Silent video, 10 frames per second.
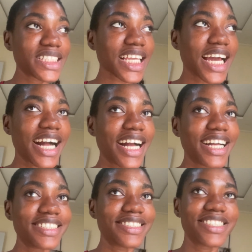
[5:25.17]

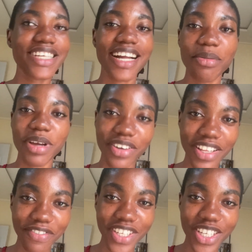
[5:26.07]
And check out my
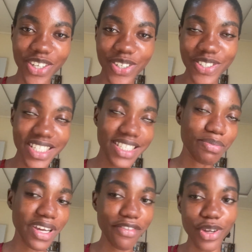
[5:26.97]
other videos,
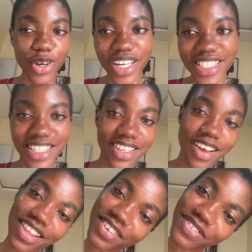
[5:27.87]
my vlogs, and
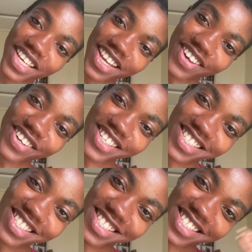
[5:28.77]
other videos.
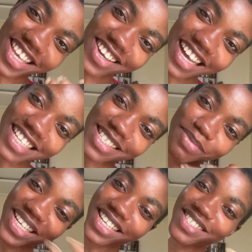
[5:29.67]
See you guys in
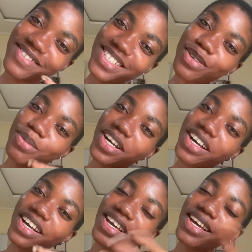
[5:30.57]
my next video.
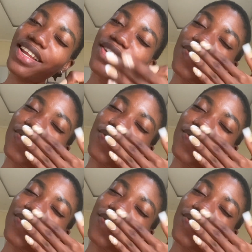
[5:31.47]
Bye. I love